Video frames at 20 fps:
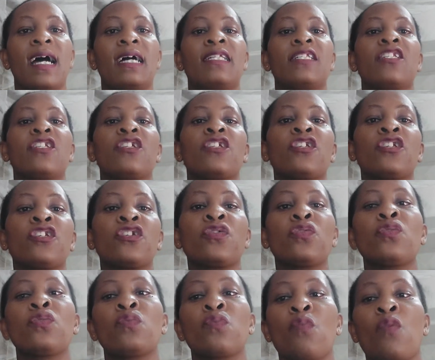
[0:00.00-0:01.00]
and
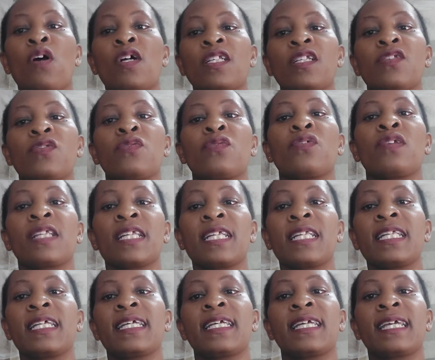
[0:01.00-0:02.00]
you want to
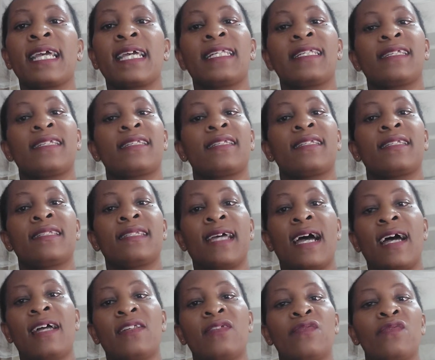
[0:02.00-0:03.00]
really get it
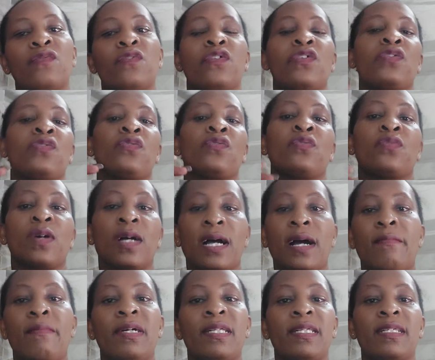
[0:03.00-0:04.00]
done for your
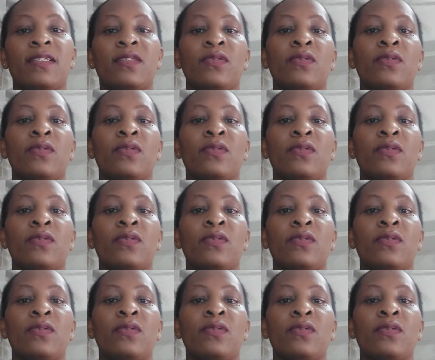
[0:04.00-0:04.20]
company.